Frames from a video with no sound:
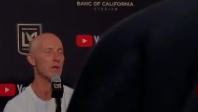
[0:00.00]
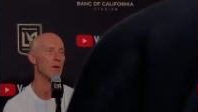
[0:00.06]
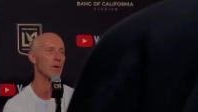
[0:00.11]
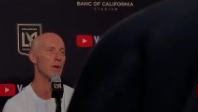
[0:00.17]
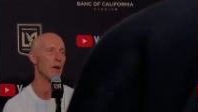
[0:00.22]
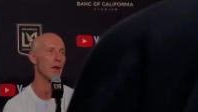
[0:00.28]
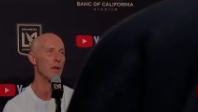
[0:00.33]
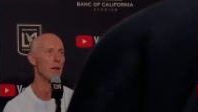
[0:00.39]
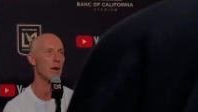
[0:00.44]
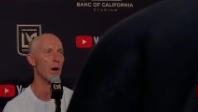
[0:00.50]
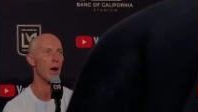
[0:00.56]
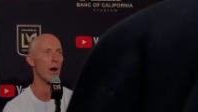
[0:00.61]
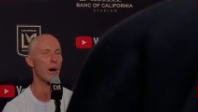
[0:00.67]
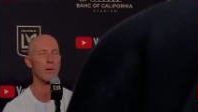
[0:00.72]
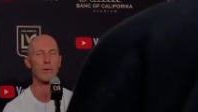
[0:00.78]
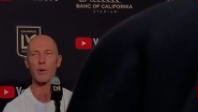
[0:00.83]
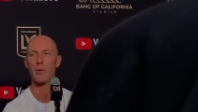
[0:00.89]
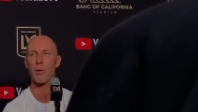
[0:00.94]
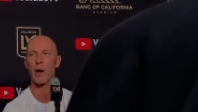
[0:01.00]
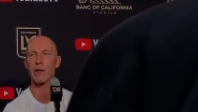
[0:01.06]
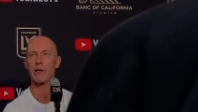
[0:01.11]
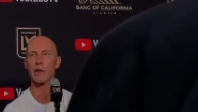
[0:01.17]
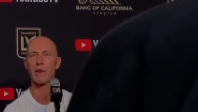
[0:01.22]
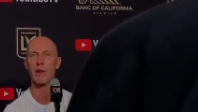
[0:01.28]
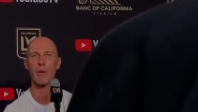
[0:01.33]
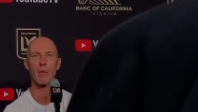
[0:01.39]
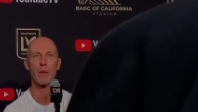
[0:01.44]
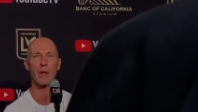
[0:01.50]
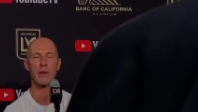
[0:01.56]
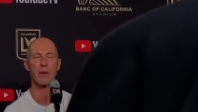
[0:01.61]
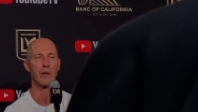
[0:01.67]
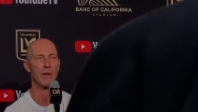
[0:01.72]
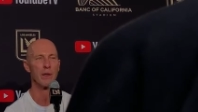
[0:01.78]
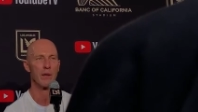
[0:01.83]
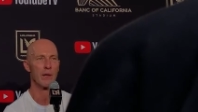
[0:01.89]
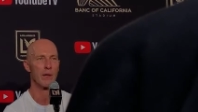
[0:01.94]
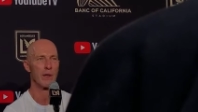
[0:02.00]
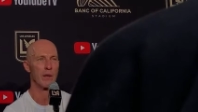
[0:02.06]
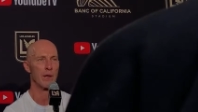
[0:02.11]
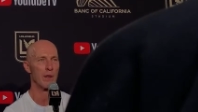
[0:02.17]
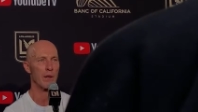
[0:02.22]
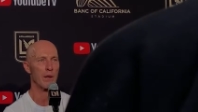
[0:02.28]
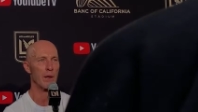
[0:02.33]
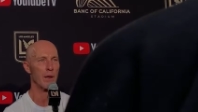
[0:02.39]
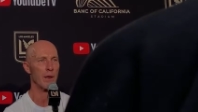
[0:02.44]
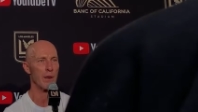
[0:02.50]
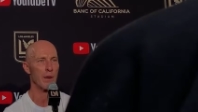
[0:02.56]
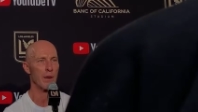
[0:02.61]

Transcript: So, you know, I reminded them that